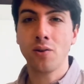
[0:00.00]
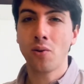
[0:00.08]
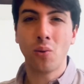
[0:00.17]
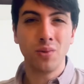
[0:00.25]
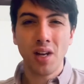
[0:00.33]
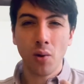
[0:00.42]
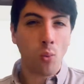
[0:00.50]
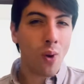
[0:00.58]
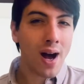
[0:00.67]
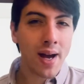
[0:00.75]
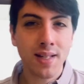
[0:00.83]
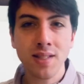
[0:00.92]
their
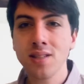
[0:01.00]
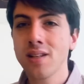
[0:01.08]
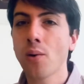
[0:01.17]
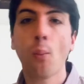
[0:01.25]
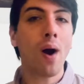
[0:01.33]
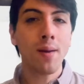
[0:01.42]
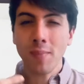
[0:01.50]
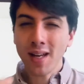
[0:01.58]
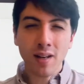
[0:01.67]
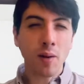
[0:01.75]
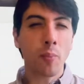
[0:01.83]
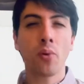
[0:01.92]
wines, their
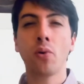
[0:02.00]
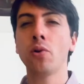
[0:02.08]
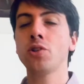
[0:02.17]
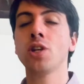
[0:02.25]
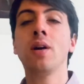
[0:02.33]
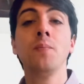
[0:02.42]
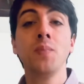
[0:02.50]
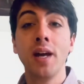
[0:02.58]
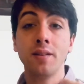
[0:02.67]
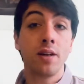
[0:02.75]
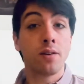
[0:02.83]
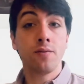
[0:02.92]
winemaking approach,
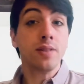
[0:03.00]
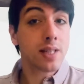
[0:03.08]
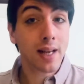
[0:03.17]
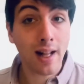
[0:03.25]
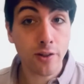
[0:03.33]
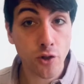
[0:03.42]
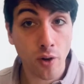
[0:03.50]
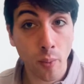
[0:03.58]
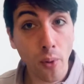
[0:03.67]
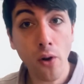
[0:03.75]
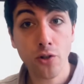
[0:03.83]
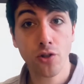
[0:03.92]
and their viticulture
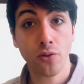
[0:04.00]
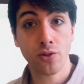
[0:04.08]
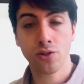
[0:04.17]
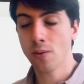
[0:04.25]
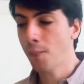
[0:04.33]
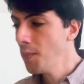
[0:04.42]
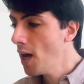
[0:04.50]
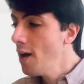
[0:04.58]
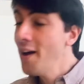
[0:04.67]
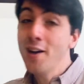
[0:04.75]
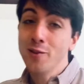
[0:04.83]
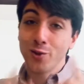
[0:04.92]
approach also.
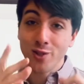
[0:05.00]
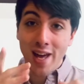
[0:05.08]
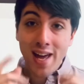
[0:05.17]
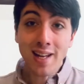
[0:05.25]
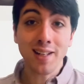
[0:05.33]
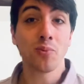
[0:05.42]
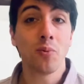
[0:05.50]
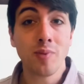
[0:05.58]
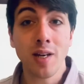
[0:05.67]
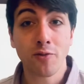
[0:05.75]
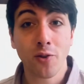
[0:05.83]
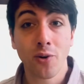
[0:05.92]
Today it will be,
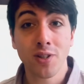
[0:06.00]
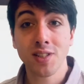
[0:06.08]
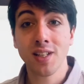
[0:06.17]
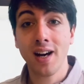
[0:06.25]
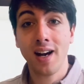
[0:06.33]
of course, the